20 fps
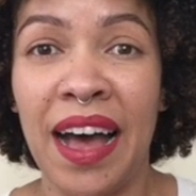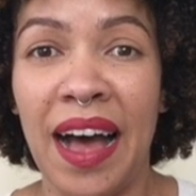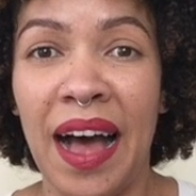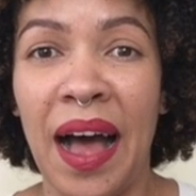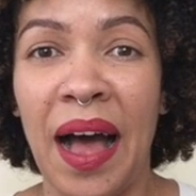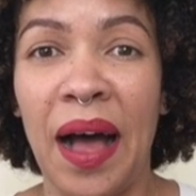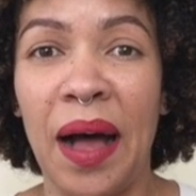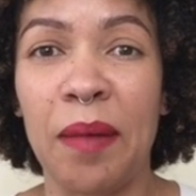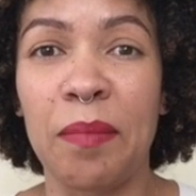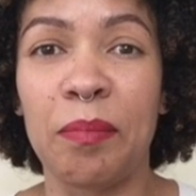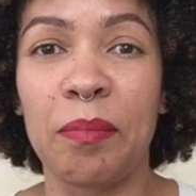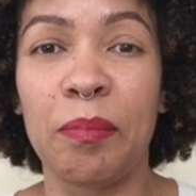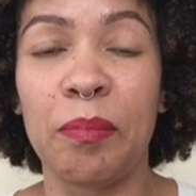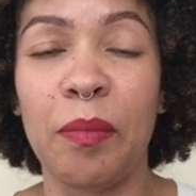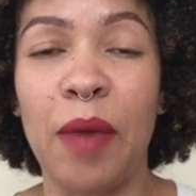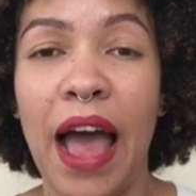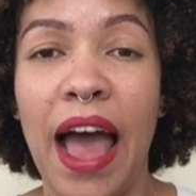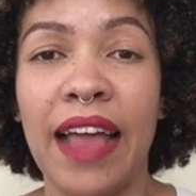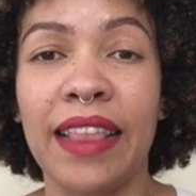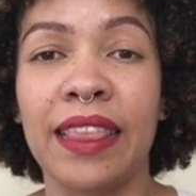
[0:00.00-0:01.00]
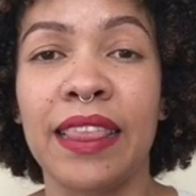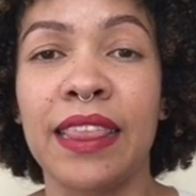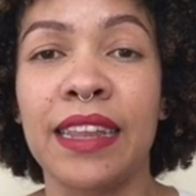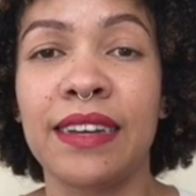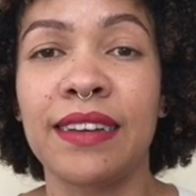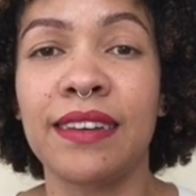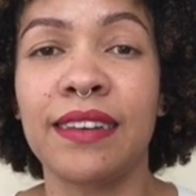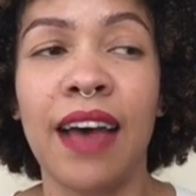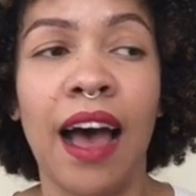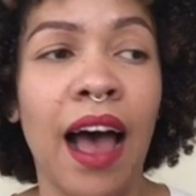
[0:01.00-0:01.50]
At the
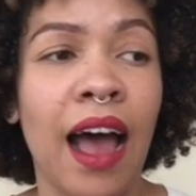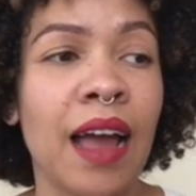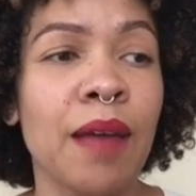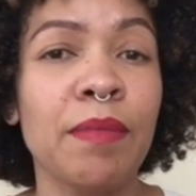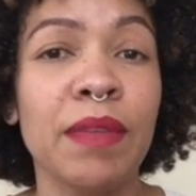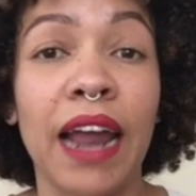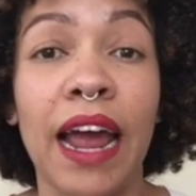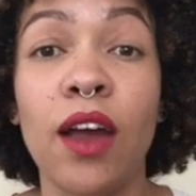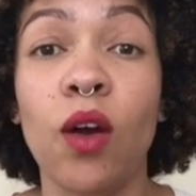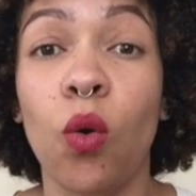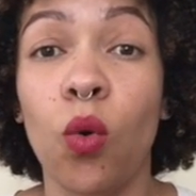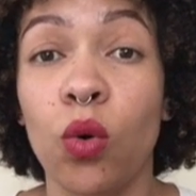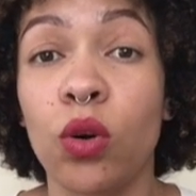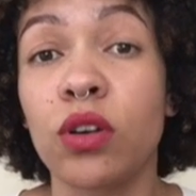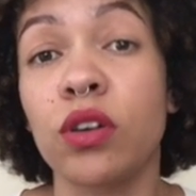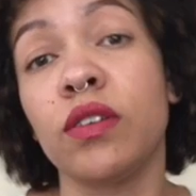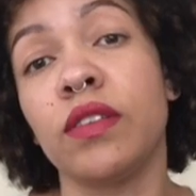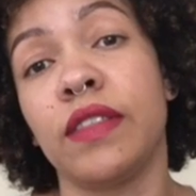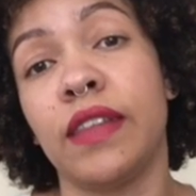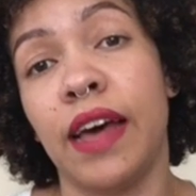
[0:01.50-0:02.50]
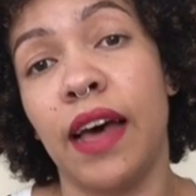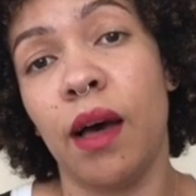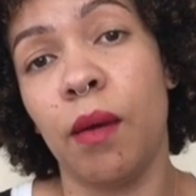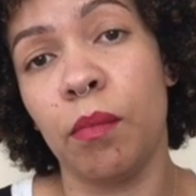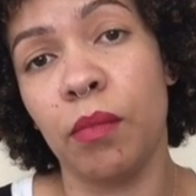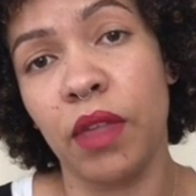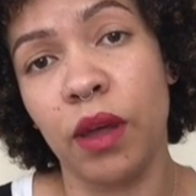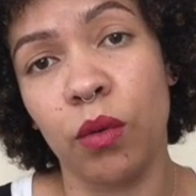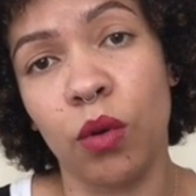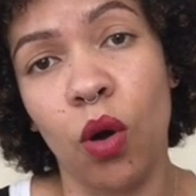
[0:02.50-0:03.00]
time that I ordered
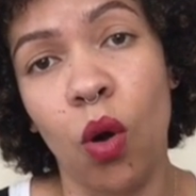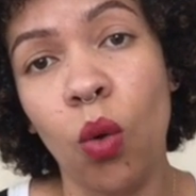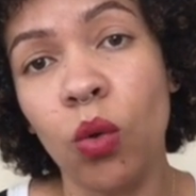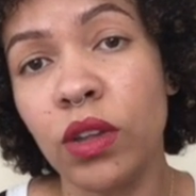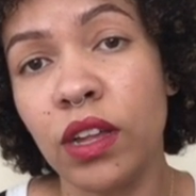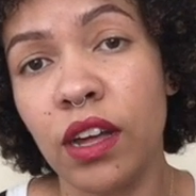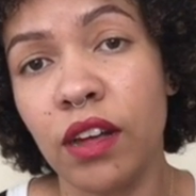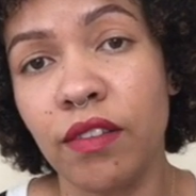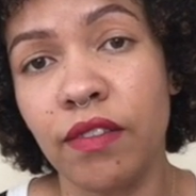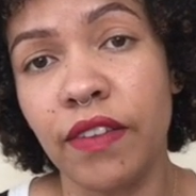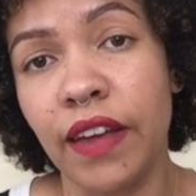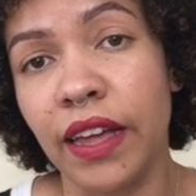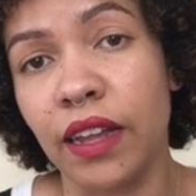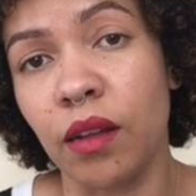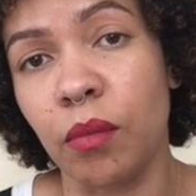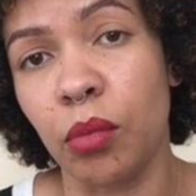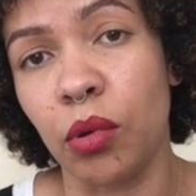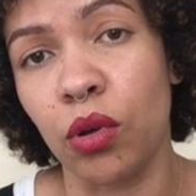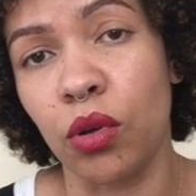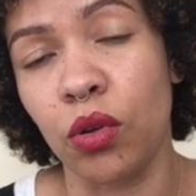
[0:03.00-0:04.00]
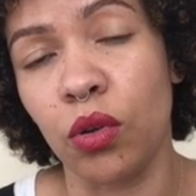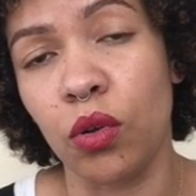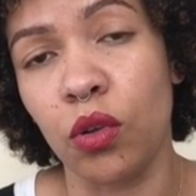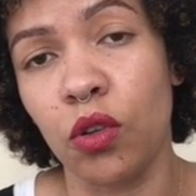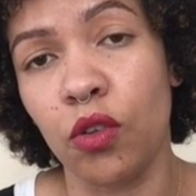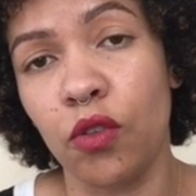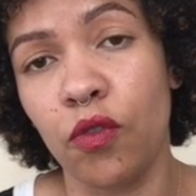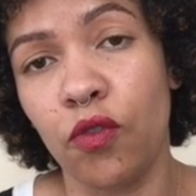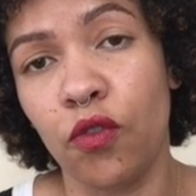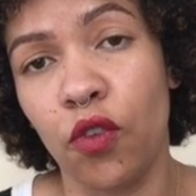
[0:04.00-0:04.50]
them, they were only
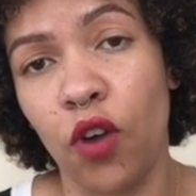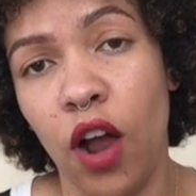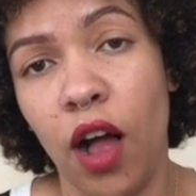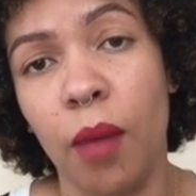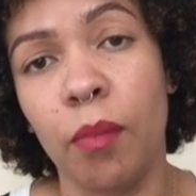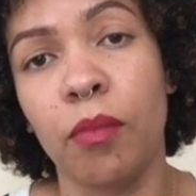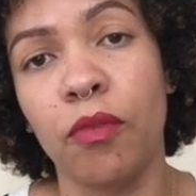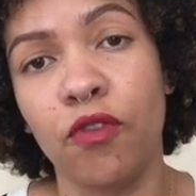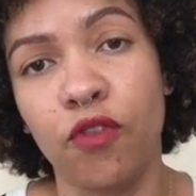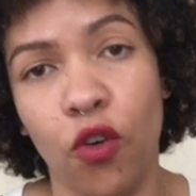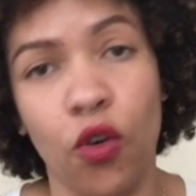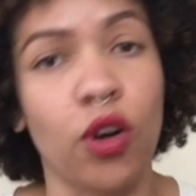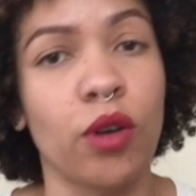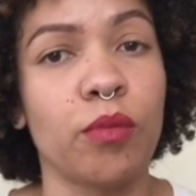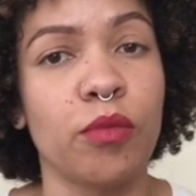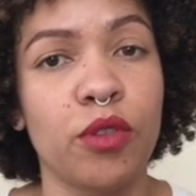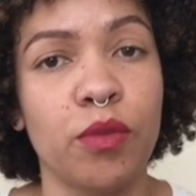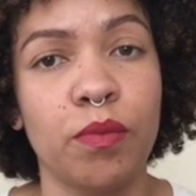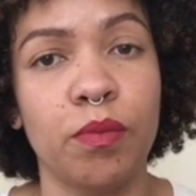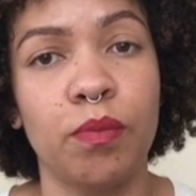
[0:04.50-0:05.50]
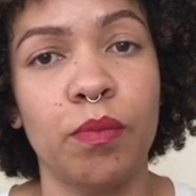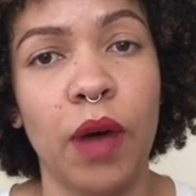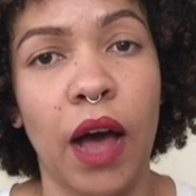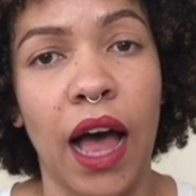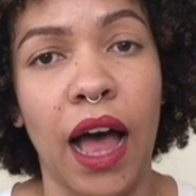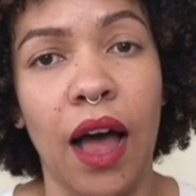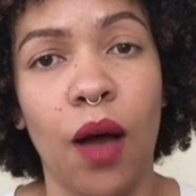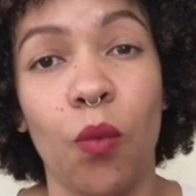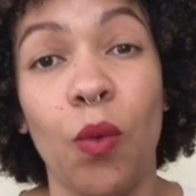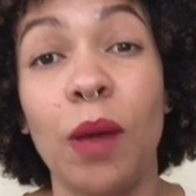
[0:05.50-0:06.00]
available from Form's
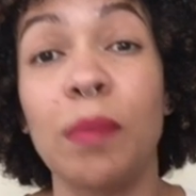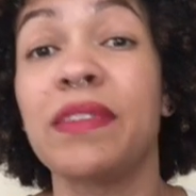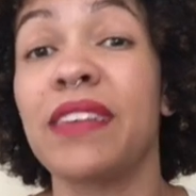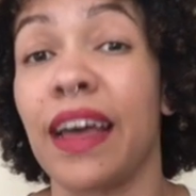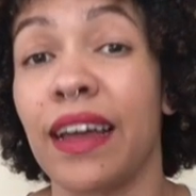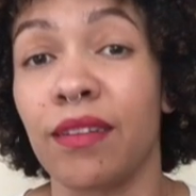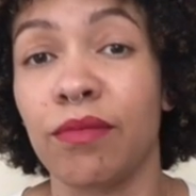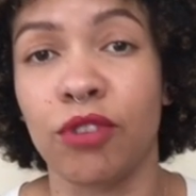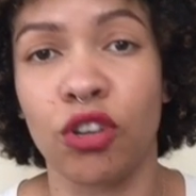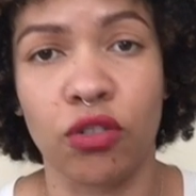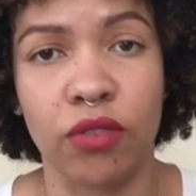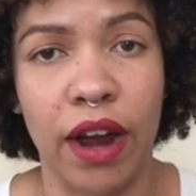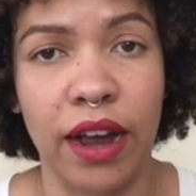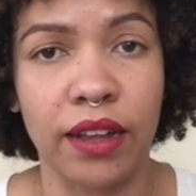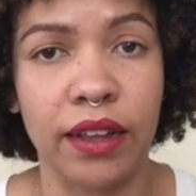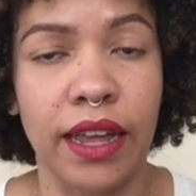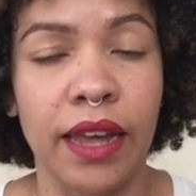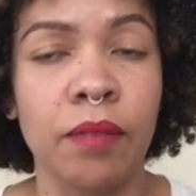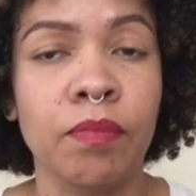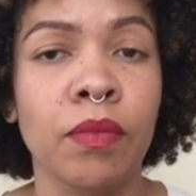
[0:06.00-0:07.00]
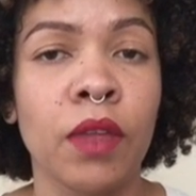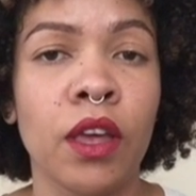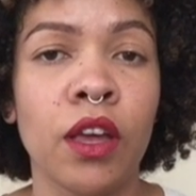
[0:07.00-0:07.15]
website directly.